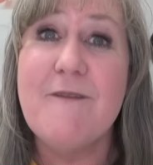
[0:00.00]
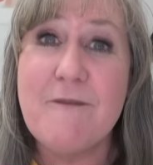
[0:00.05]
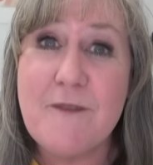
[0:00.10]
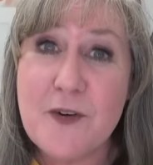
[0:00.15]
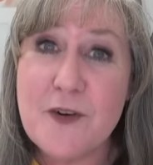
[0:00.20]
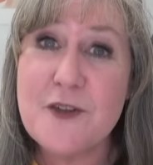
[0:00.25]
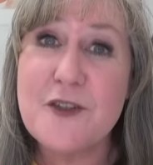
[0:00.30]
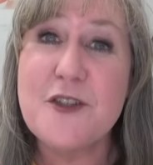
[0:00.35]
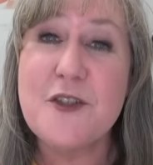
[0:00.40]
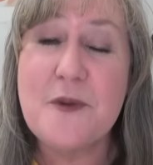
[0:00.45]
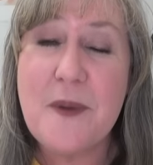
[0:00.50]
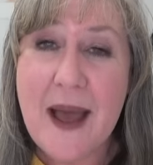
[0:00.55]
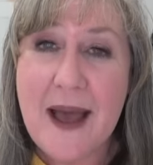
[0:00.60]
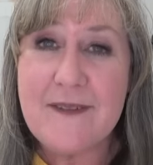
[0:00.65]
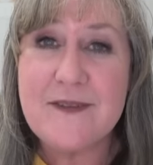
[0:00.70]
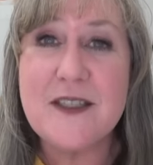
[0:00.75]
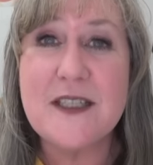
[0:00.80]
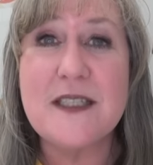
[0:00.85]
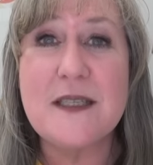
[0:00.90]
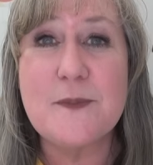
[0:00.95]
First, you
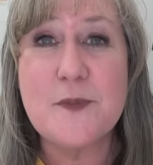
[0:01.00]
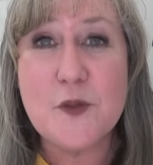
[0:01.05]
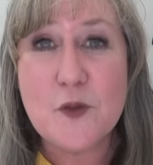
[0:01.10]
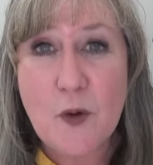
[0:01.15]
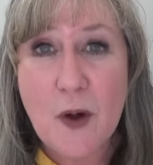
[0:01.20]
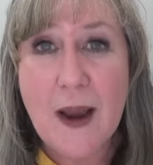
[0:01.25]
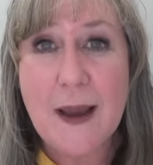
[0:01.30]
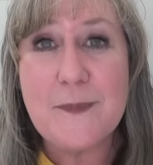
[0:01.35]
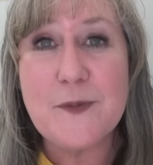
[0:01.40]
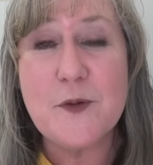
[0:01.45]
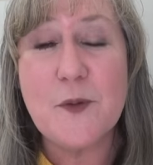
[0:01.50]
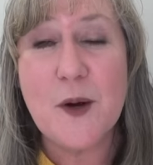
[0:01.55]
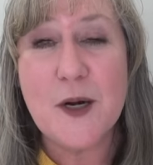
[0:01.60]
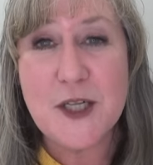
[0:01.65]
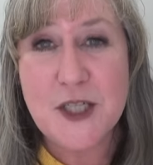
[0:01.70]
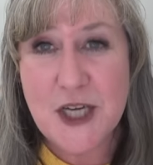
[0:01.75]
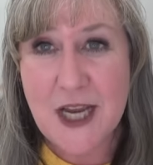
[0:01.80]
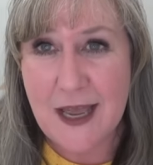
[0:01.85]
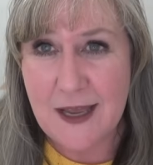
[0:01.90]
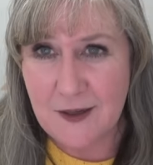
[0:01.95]
have to subscribe to our
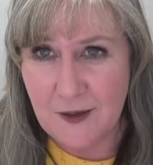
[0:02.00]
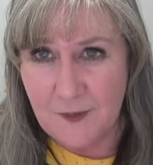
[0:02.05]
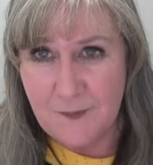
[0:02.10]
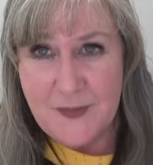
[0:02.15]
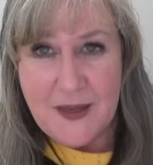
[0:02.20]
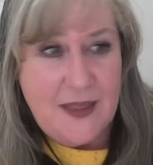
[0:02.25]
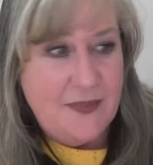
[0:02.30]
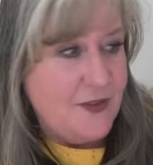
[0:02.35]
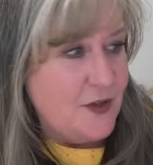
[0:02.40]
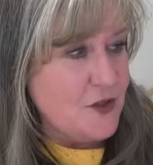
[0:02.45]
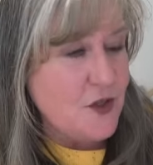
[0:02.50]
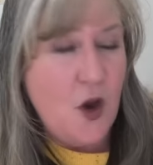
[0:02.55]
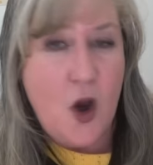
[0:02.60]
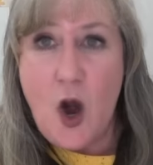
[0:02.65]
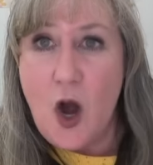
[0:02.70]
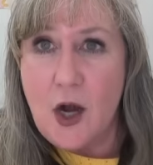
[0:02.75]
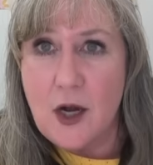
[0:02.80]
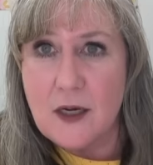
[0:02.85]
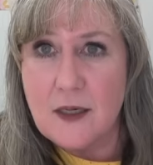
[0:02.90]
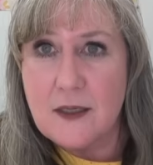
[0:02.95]
channel. There's a
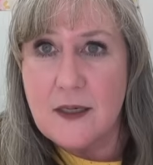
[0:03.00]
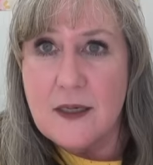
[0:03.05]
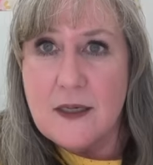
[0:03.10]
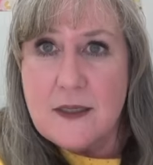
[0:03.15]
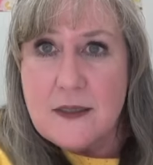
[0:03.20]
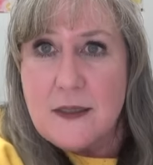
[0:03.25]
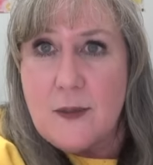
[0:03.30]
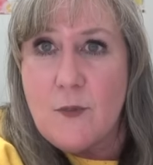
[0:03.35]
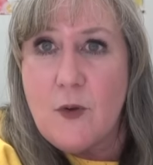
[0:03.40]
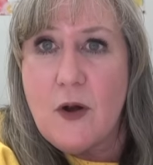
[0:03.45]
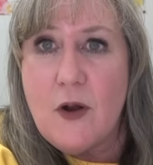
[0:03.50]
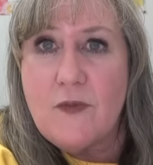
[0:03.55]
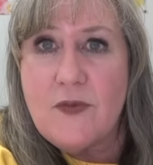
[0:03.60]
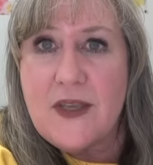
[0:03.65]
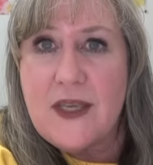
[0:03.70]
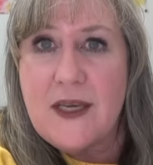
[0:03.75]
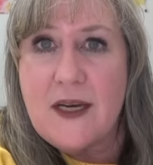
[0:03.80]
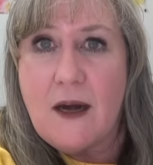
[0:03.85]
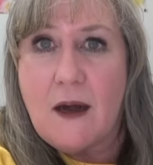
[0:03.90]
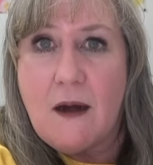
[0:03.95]
heart somewhere over
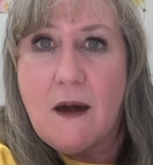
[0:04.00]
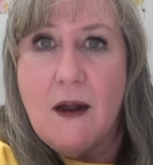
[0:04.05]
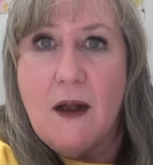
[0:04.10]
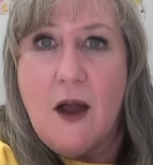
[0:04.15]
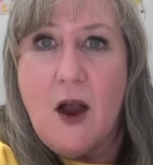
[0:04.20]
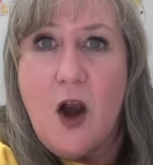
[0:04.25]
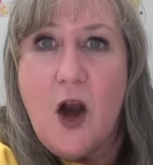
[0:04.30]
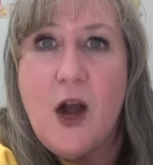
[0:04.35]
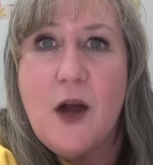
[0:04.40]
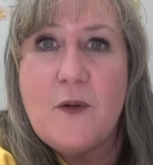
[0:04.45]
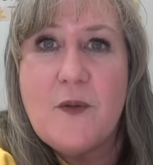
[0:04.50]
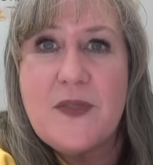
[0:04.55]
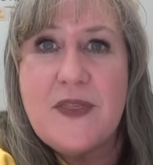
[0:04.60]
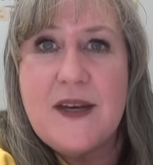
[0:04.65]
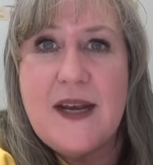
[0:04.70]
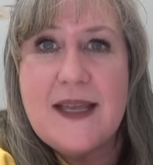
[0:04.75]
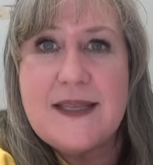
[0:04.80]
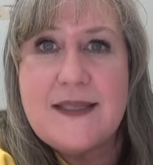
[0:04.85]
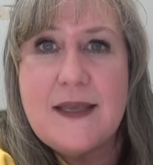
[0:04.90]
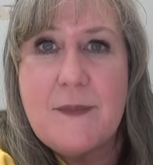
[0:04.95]
here a heart with an
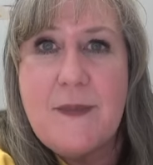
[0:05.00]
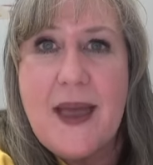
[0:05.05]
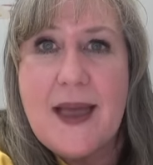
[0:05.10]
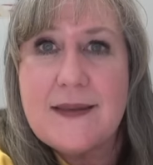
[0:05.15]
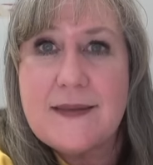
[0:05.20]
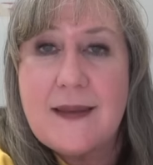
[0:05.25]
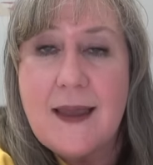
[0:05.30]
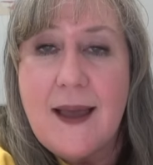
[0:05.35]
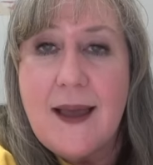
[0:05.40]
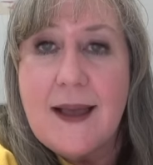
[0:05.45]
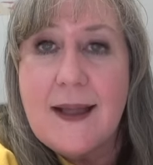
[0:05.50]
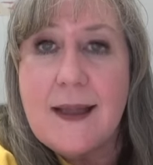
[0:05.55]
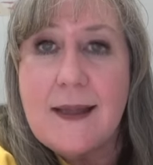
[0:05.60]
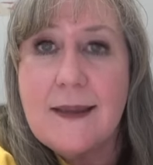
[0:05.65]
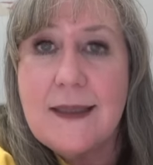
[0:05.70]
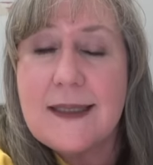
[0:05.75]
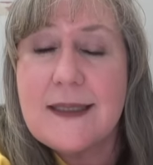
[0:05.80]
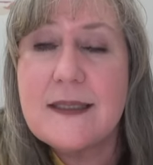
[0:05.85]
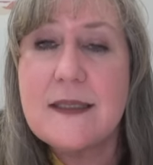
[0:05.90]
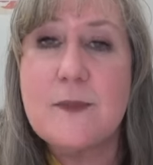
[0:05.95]
SMS.
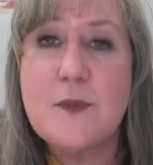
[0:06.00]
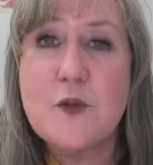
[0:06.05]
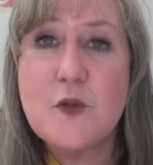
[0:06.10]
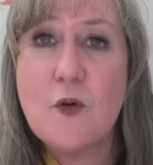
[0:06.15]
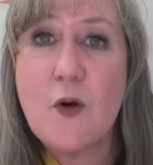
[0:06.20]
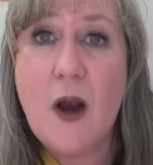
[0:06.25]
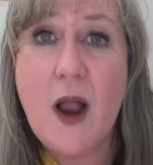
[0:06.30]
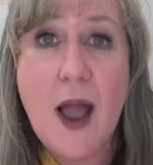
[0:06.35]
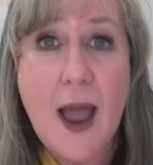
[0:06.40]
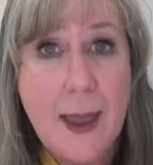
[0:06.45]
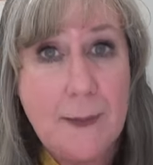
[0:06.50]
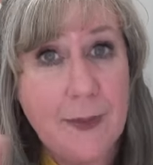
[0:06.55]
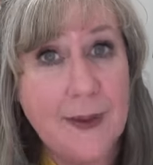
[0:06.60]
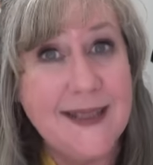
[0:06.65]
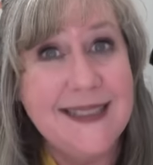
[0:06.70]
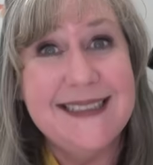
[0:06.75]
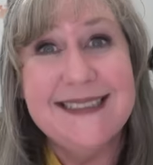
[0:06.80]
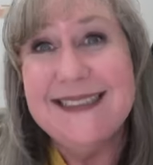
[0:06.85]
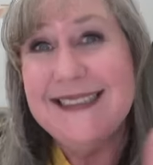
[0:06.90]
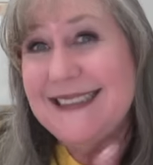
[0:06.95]
Click subscribe.
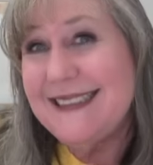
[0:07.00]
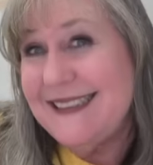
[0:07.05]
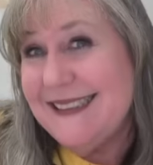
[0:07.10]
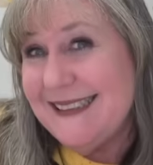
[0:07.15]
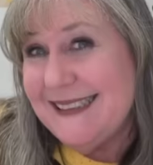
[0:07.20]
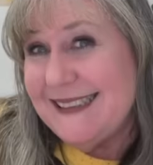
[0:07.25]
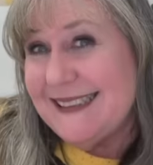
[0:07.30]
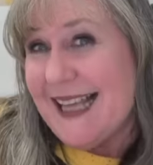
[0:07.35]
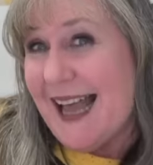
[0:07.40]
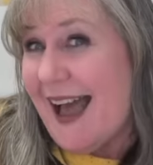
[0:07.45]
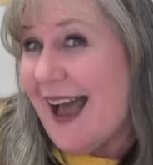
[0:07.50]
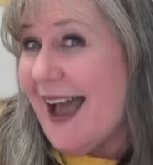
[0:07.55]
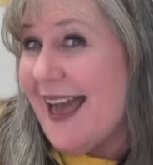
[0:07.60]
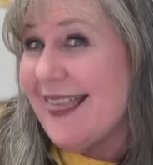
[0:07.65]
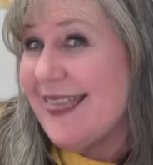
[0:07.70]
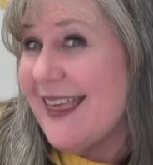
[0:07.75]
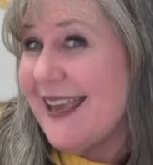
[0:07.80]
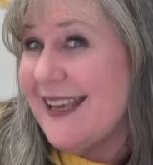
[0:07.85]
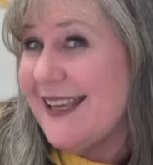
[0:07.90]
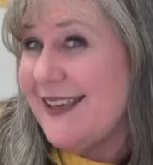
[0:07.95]
I
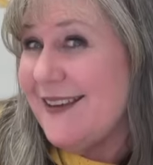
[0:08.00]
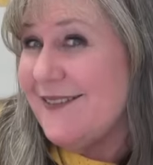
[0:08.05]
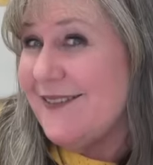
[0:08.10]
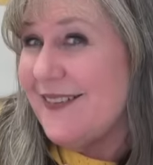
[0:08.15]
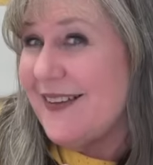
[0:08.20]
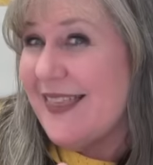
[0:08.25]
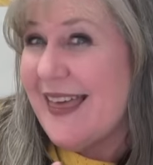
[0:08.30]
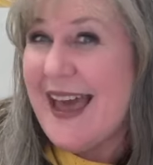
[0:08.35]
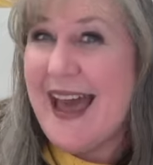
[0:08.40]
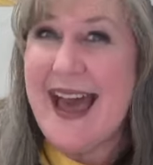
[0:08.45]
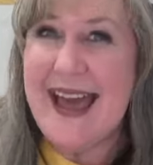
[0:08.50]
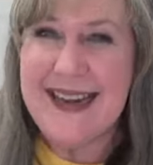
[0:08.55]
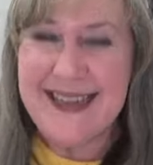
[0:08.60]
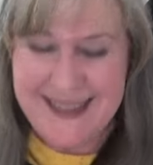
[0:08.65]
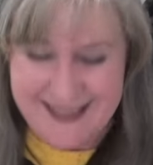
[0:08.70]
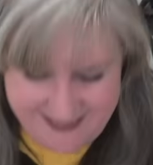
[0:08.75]
thank you for that.